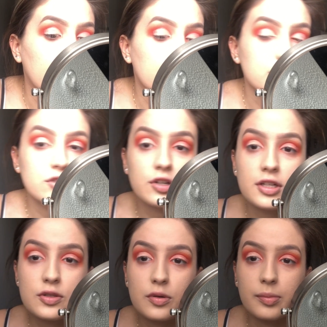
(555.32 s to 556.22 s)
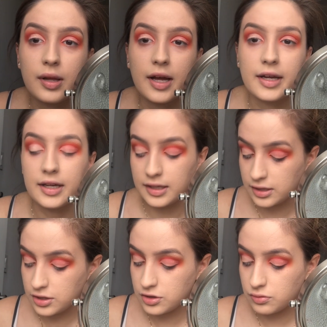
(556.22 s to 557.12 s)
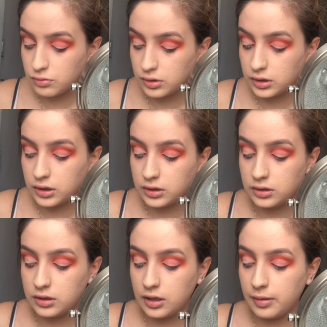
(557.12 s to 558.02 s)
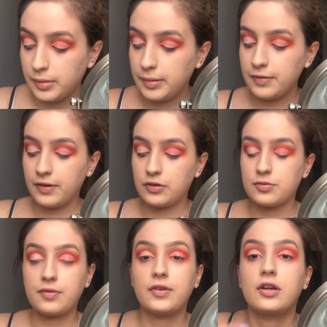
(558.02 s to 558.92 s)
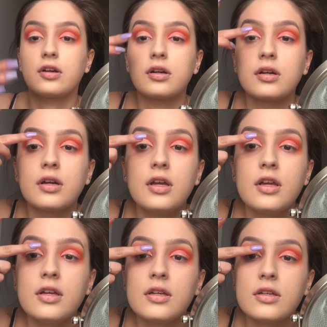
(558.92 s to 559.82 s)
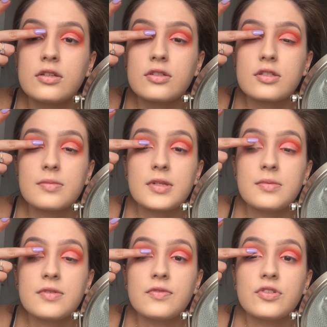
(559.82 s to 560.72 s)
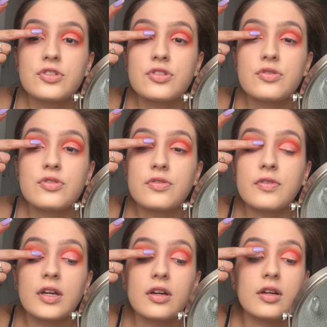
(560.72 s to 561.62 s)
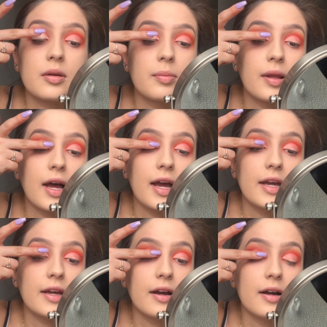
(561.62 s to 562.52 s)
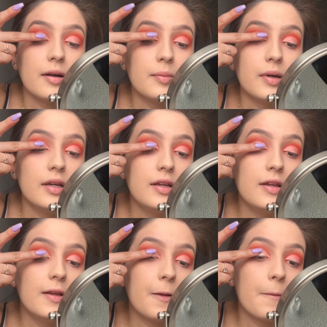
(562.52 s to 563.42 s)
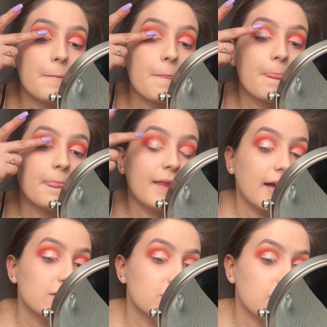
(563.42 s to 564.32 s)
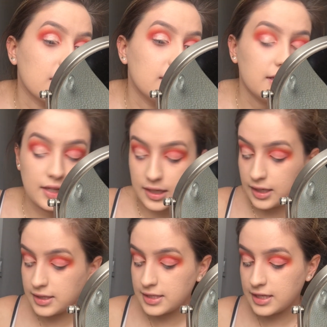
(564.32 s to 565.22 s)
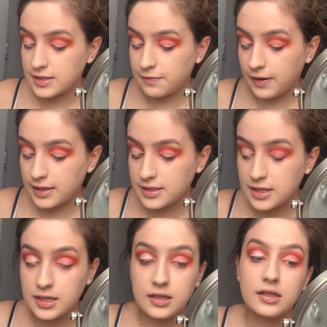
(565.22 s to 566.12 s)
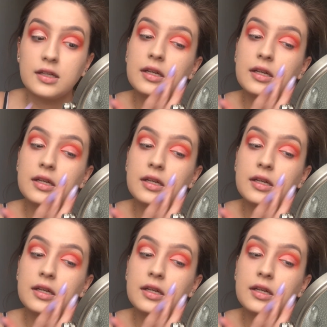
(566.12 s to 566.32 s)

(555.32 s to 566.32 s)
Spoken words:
And I'm starting to apply it and it doesn't really, maybe if I use my finger. So sometimes if you just use your finger and apply that shade, it intensifies it.